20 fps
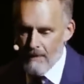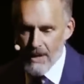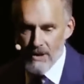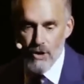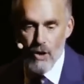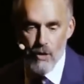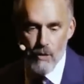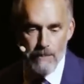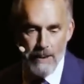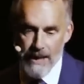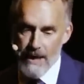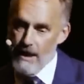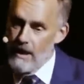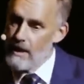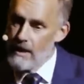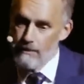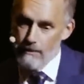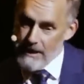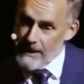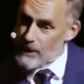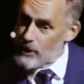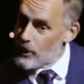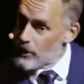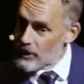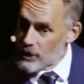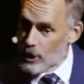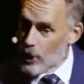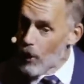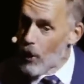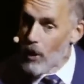but a
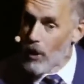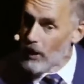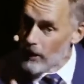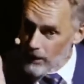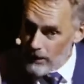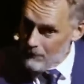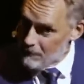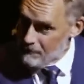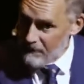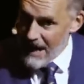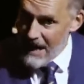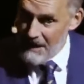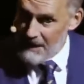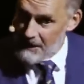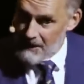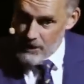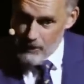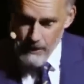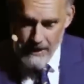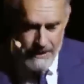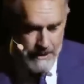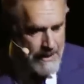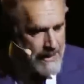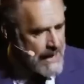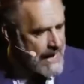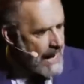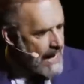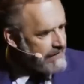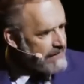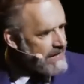good goal, that'll do it.
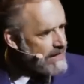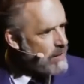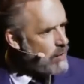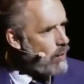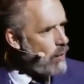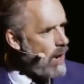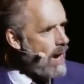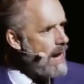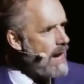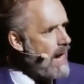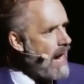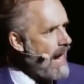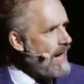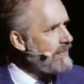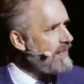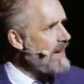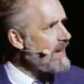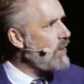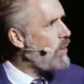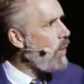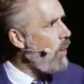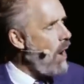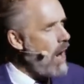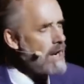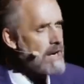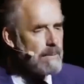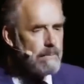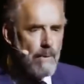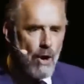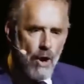I think
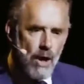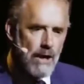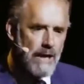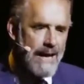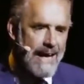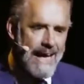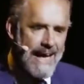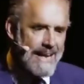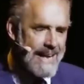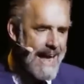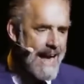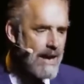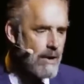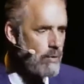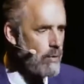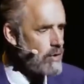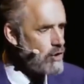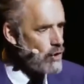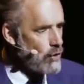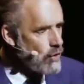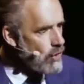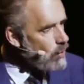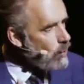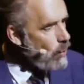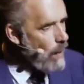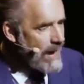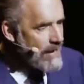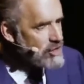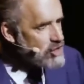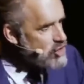Guatemala and Ecuador
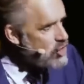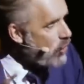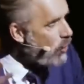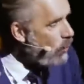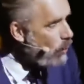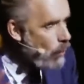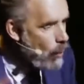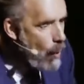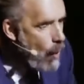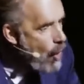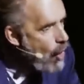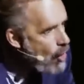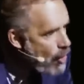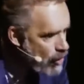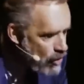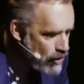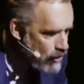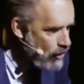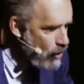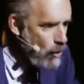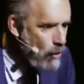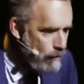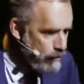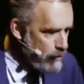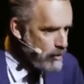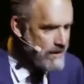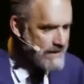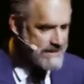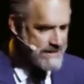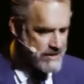went to war
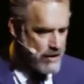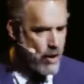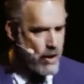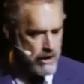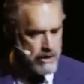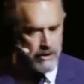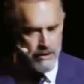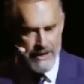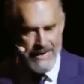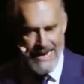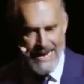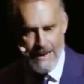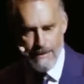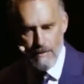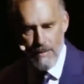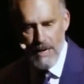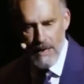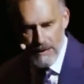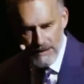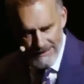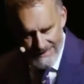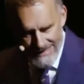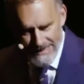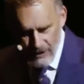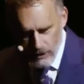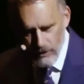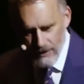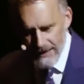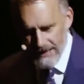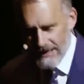over a soccer game,
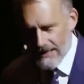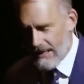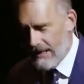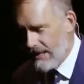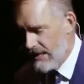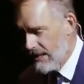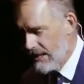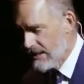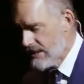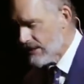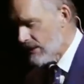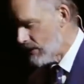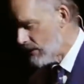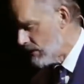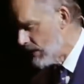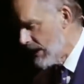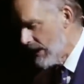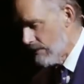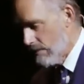literally. So,